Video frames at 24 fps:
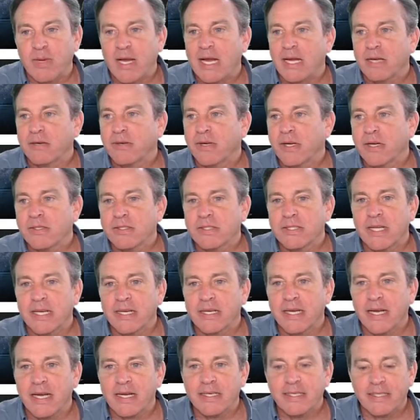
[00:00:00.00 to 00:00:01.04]
for backgrounds
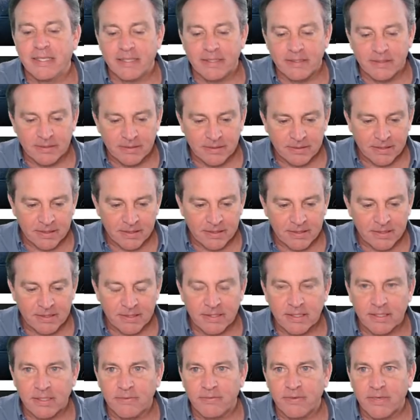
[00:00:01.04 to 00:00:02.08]
like I did.
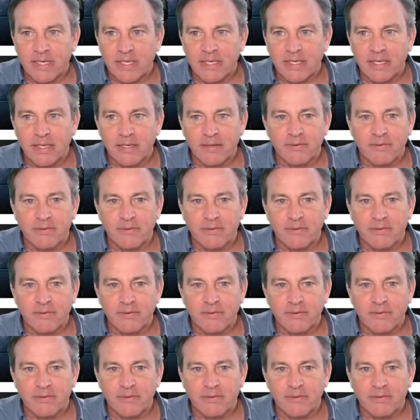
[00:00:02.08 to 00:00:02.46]
Let's see if I